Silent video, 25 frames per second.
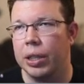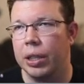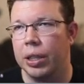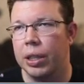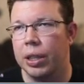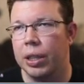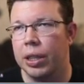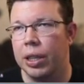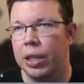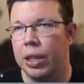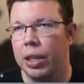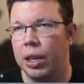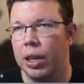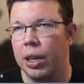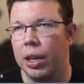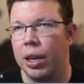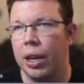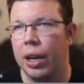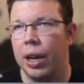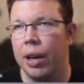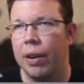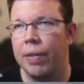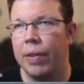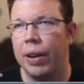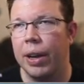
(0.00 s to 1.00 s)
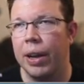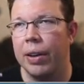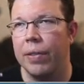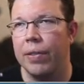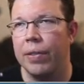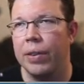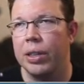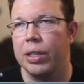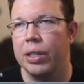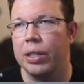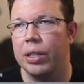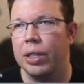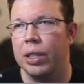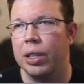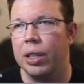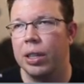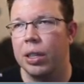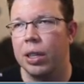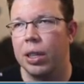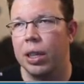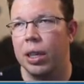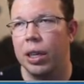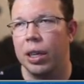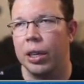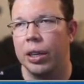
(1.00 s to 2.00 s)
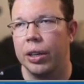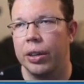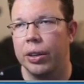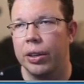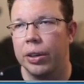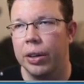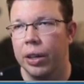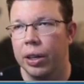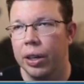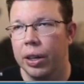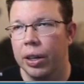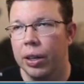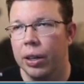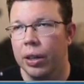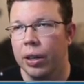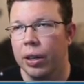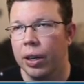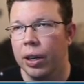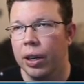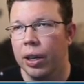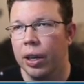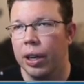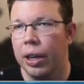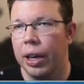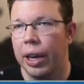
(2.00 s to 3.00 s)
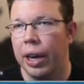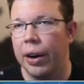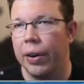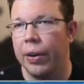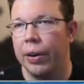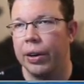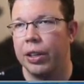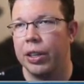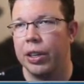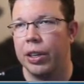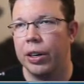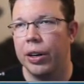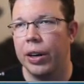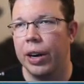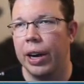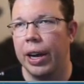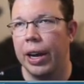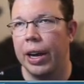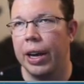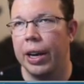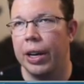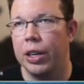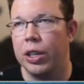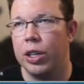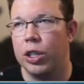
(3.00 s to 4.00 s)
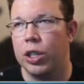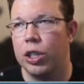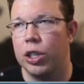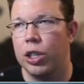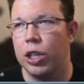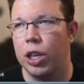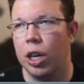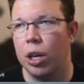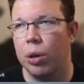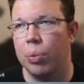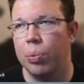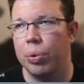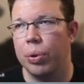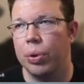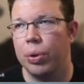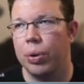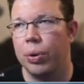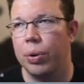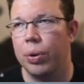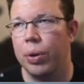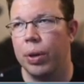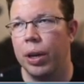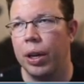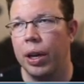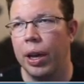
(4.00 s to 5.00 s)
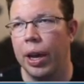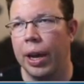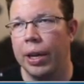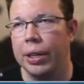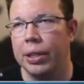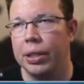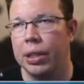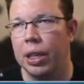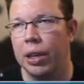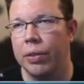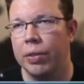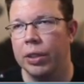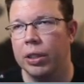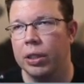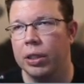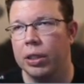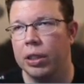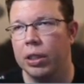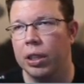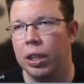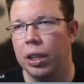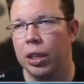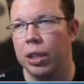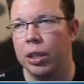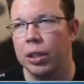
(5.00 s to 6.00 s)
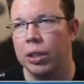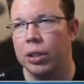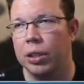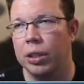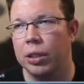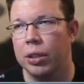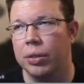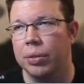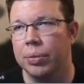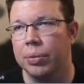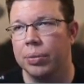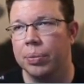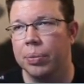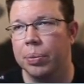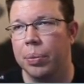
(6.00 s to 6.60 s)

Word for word: I think I have every single other character and ship at seven stars.